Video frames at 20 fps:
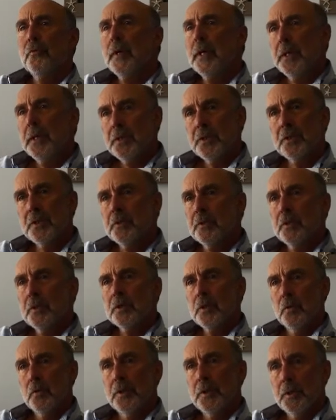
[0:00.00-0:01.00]
to answer
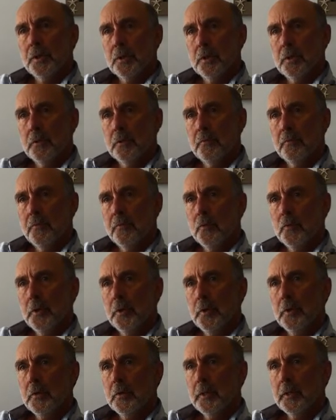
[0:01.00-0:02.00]
this question for
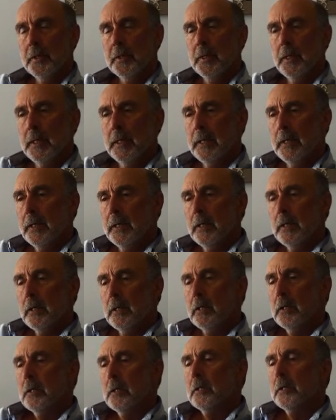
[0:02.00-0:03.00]
mm. you. I,
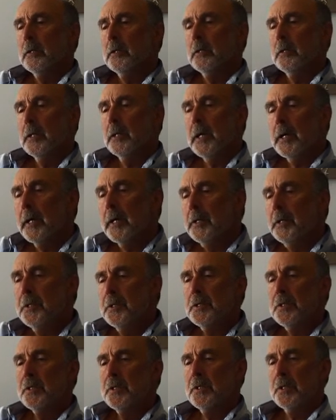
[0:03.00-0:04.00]
I, I,
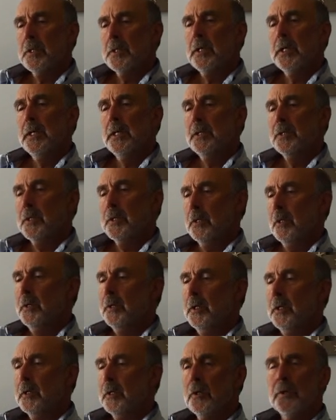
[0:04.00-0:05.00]
hate to say it's
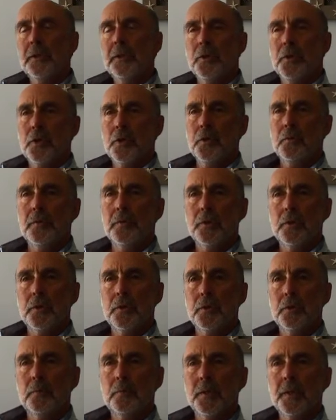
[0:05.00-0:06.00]
clinical
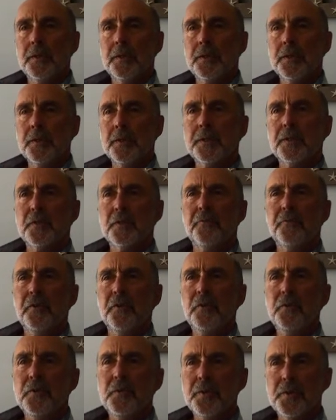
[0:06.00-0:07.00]
intuition because that's
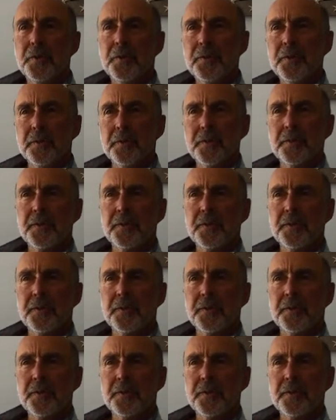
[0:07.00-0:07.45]
diffuse, it's not